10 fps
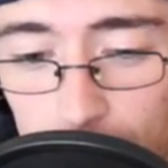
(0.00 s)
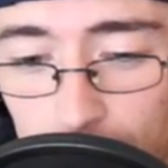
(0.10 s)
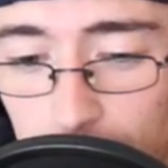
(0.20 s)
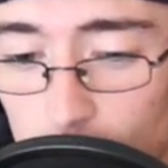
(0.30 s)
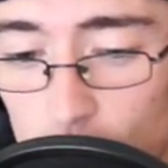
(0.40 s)

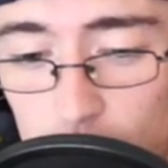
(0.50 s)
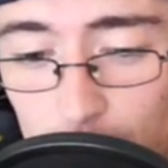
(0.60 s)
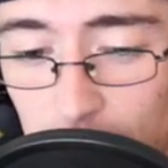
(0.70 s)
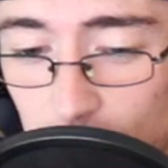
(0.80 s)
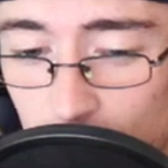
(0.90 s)
He used to
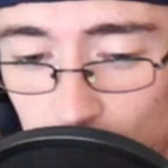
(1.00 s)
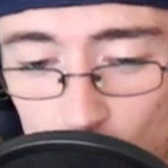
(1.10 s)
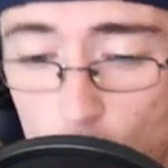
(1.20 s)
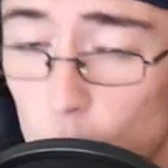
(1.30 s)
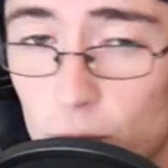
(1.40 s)
be just this
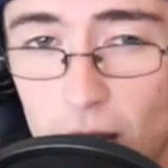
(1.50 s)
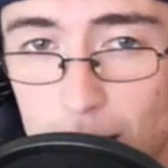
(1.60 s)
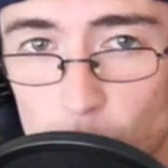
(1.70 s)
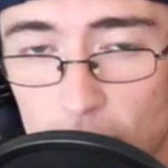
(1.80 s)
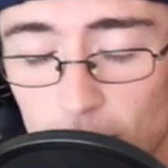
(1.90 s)
total
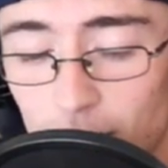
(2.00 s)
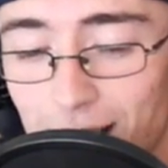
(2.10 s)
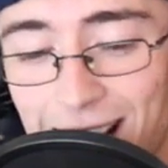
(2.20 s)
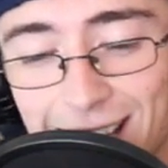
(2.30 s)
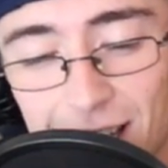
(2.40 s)
game
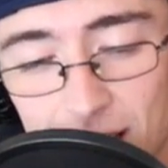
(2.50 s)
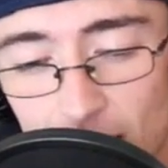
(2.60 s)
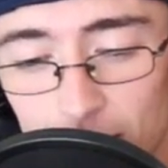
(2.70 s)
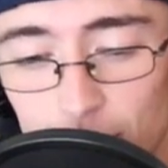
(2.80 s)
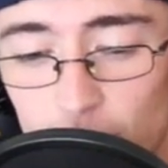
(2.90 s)
wrecker. That's
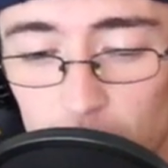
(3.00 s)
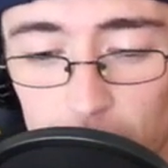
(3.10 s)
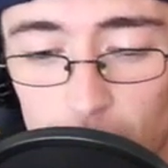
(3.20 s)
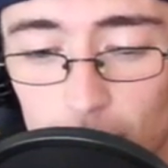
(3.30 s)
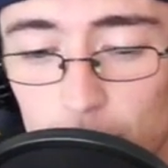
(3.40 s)
kind of
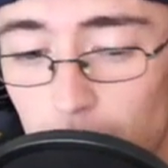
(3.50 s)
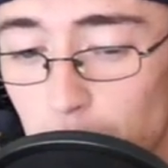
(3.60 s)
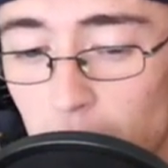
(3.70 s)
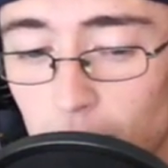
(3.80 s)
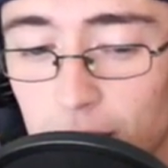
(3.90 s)
fallen off.
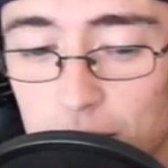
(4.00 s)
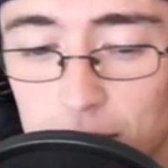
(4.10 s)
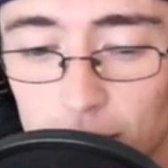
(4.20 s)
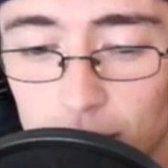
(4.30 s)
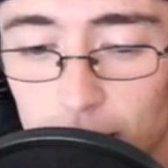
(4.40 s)
Nick Perry is
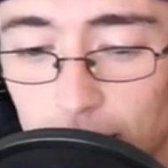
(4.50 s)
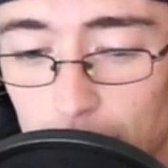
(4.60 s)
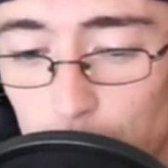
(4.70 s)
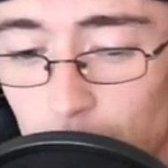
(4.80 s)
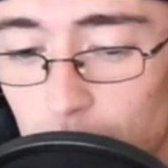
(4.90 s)
still
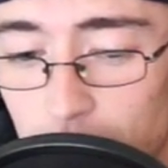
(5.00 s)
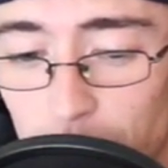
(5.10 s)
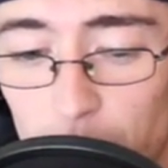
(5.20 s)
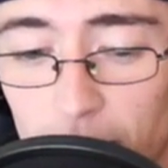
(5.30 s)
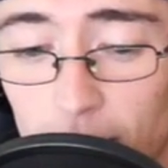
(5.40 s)
a
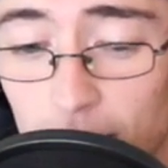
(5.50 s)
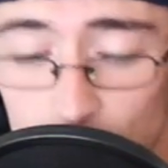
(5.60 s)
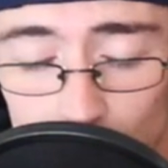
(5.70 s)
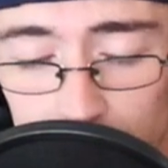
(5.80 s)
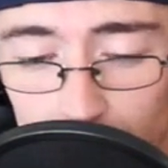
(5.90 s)
productive player,
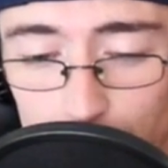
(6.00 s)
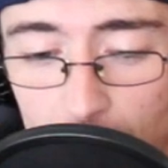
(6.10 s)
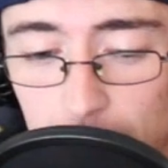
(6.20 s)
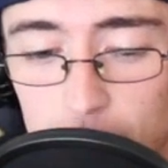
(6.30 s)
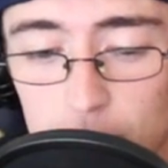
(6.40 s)
and so is Clay
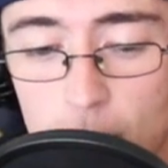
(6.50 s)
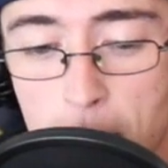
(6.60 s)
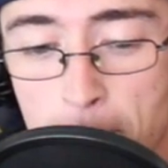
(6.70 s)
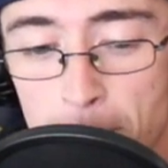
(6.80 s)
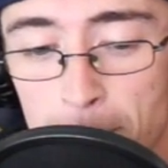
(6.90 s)
Matthews.
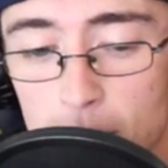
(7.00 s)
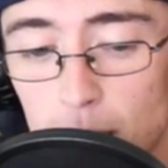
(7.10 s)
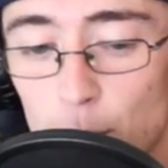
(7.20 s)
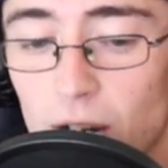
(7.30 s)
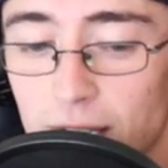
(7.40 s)

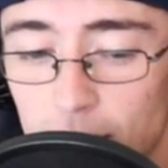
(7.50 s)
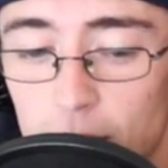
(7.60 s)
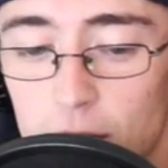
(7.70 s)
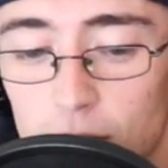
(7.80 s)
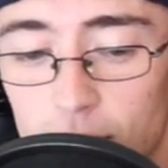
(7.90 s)
But I
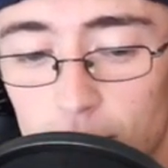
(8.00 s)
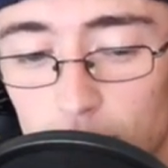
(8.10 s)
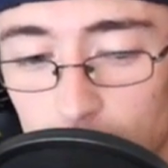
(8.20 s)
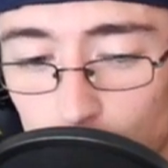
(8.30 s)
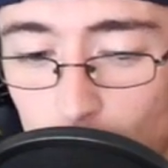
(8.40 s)
think that
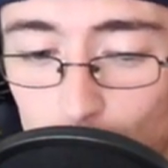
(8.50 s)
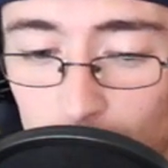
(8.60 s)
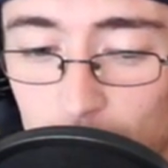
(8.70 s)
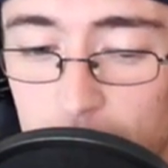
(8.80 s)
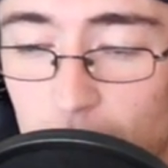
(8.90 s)
the Rob
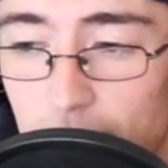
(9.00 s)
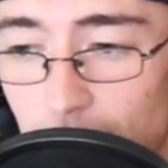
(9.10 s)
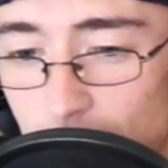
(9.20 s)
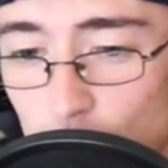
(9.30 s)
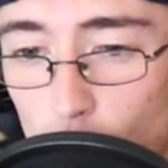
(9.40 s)
Havenstein
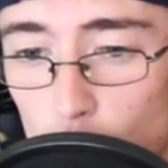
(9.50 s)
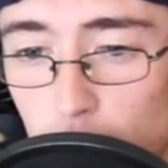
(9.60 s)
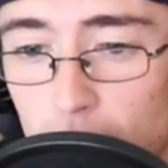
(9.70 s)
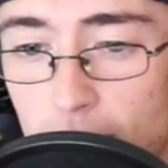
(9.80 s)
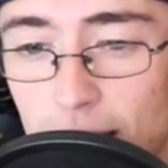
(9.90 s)
and Andrew
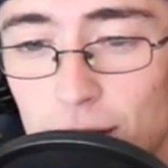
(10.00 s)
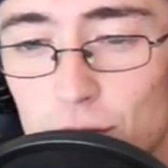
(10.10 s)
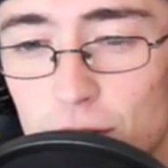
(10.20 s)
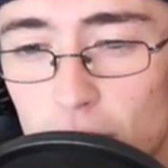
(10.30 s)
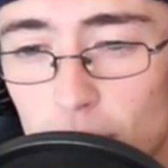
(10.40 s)
Whitworth,
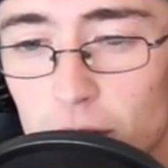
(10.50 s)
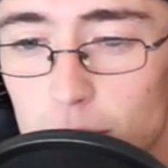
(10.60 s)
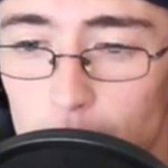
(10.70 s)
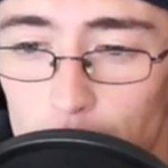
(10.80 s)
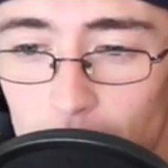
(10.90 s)
there's
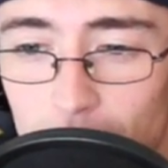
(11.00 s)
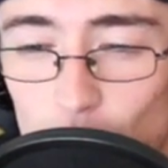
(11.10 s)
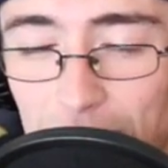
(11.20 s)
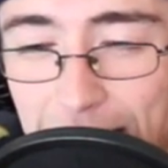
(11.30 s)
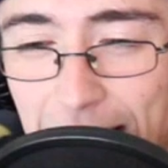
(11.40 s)
going to be
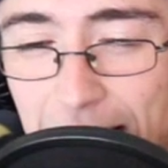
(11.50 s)
plays where they